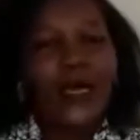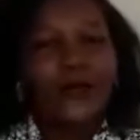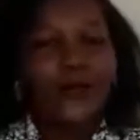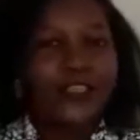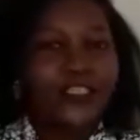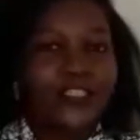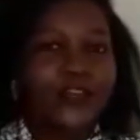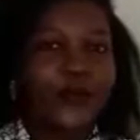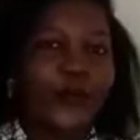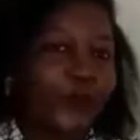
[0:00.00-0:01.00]
with the
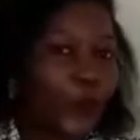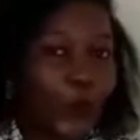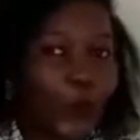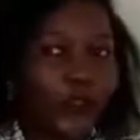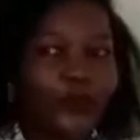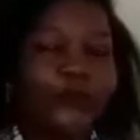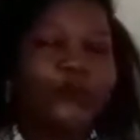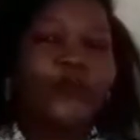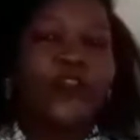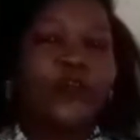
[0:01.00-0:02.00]
channel and all.
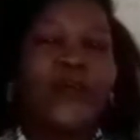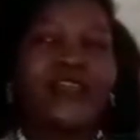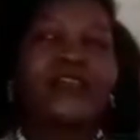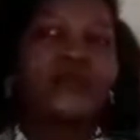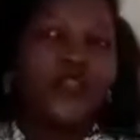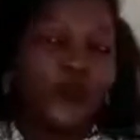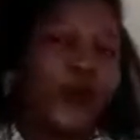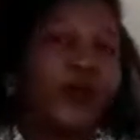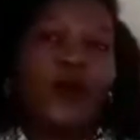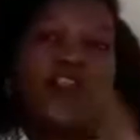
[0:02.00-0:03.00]
But
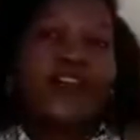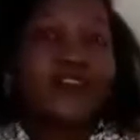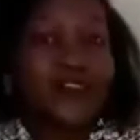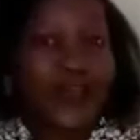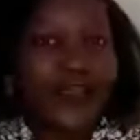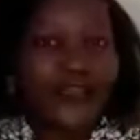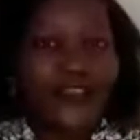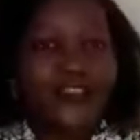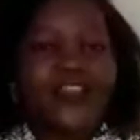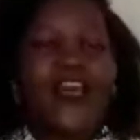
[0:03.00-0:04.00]
meanwhile, all that
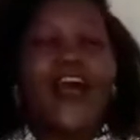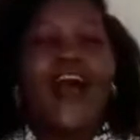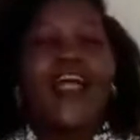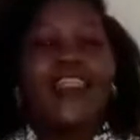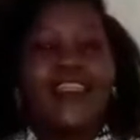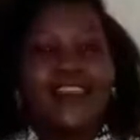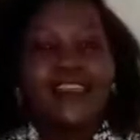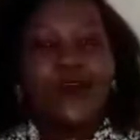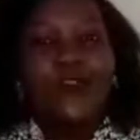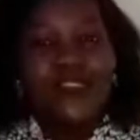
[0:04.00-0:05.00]
aside,
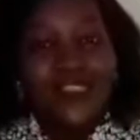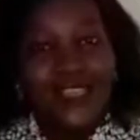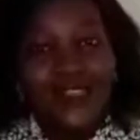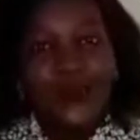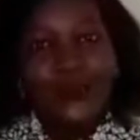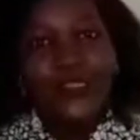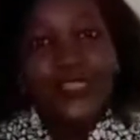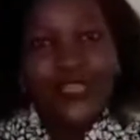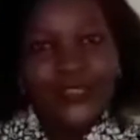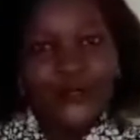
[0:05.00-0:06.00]
lessons. I
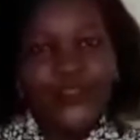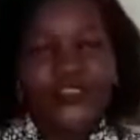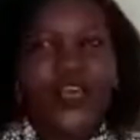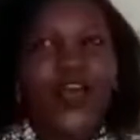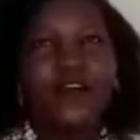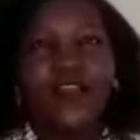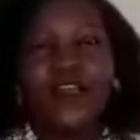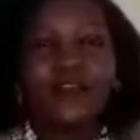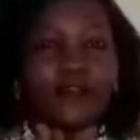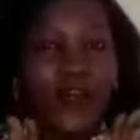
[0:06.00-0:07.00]
have
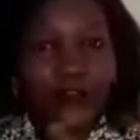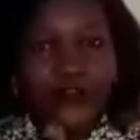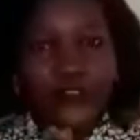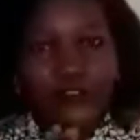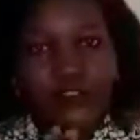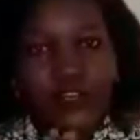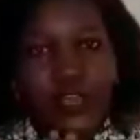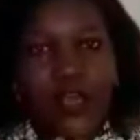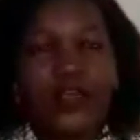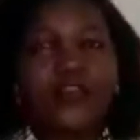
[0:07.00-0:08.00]
like 5 to
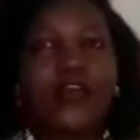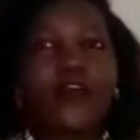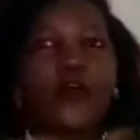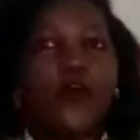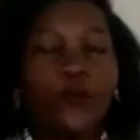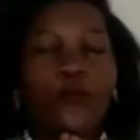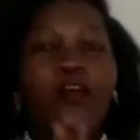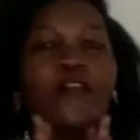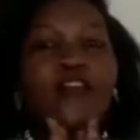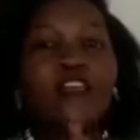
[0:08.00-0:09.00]
share, and I hope
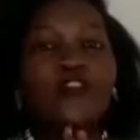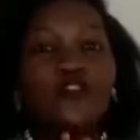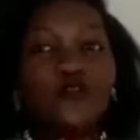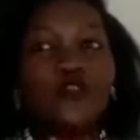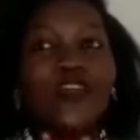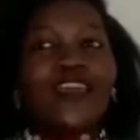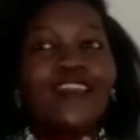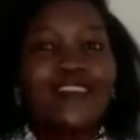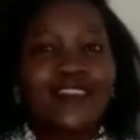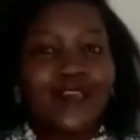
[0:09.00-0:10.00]
they do
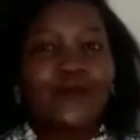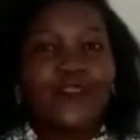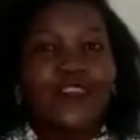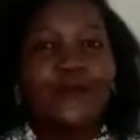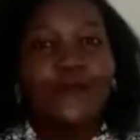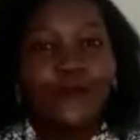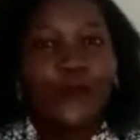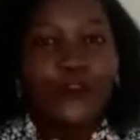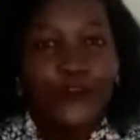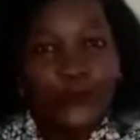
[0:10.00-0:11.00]
something
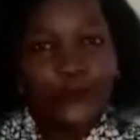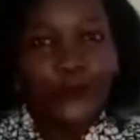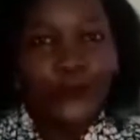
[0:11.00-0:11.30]
for you.